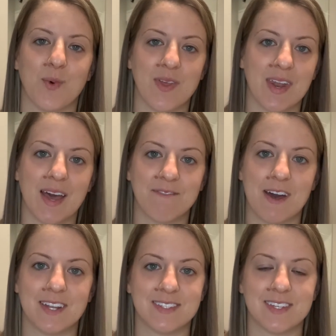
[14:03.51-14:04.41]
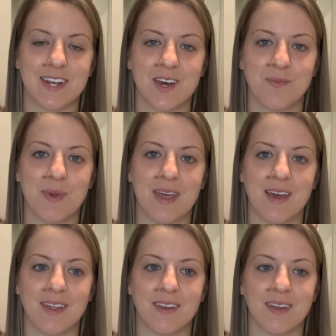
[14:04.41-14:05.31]
that I've had it set up
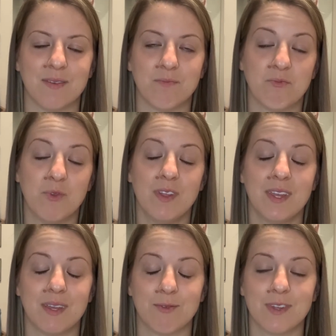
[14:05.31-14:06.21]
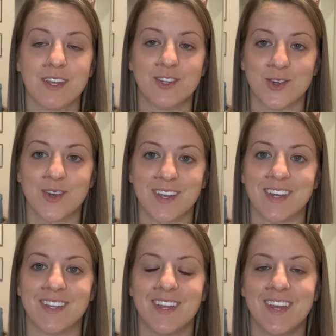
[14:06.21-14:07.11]
and really, really enjoying
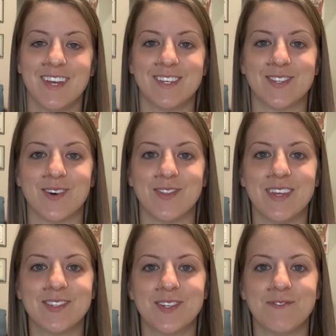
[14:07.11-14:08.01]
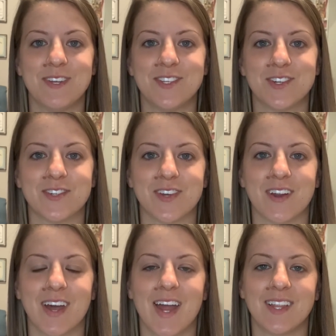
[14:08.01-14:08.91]
it. So these little features are
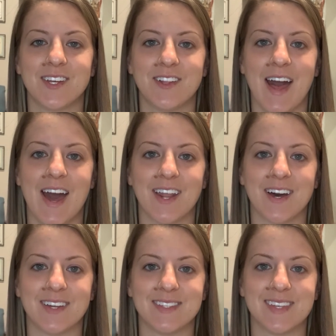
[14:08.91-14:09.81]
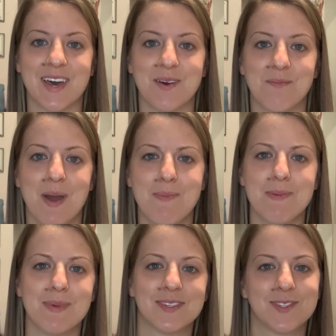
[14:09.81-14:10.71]
kind of little add-ons that might be
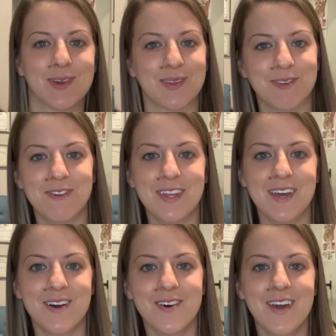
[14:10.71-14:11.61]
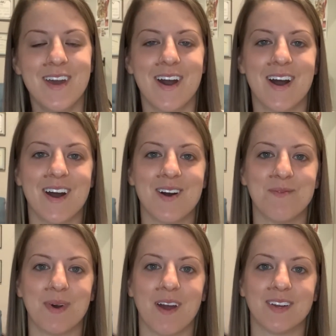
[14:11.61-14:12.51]
missed throughout the video,
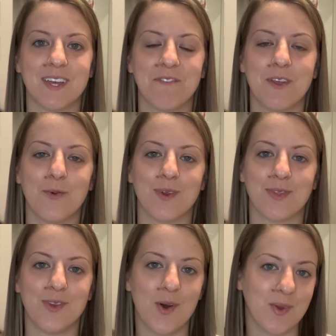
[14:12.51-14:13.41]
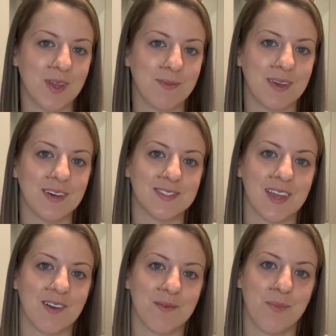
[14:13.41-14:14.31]
but are definitely worth noting because
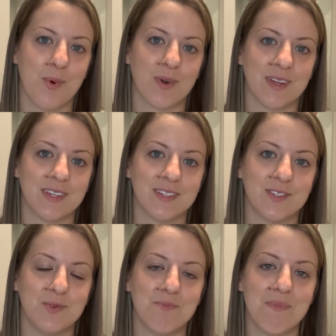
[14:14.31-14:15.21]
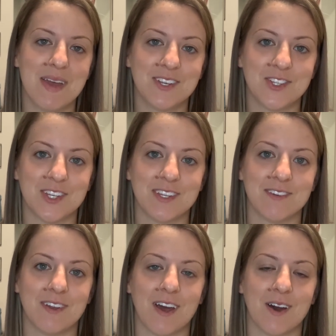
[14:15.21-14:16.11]
they are important to
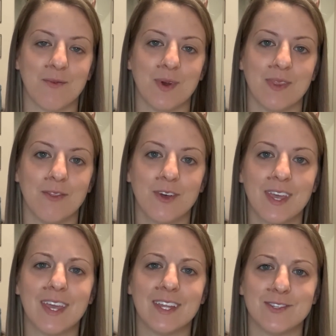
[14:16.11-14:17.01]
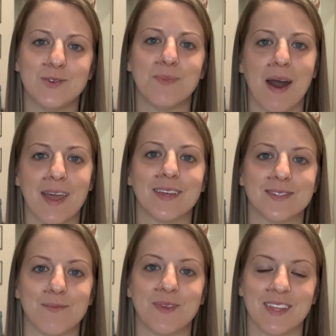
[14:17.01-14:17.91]
mention when looking into buying
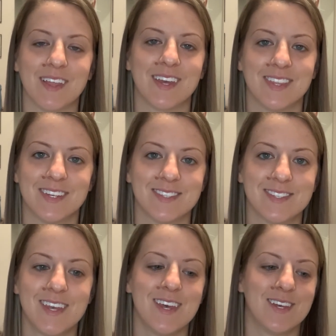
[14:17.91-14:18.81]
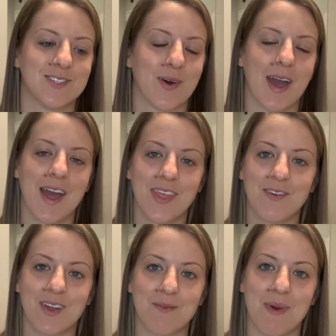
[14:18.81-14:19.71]
something like this. So I highly
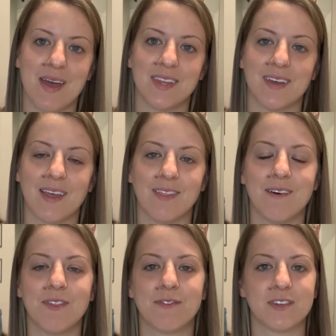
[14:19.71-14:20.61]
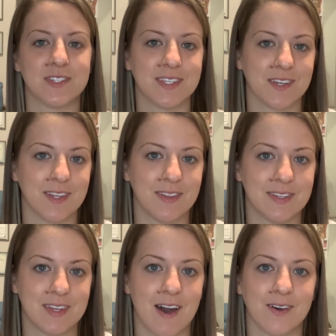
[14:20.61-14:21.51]
recommend. I love the versatility of
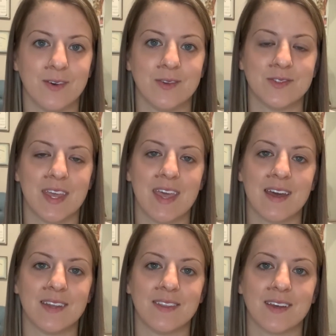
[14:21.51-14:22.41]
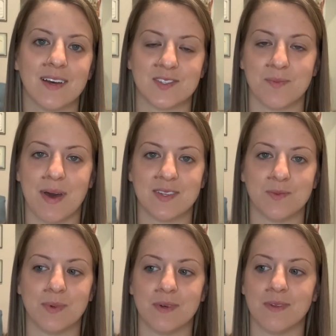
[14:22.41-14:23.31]
these goggles and the
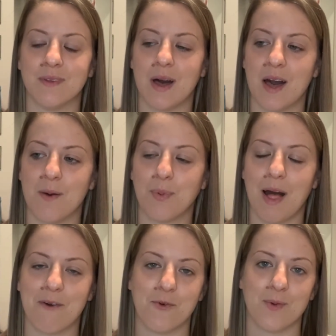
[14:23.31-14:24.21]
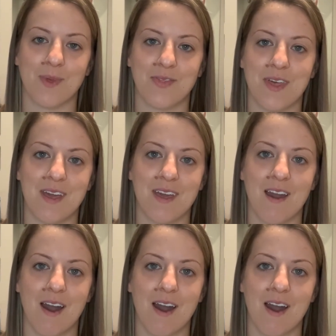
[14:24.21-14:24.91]
customizable platform that they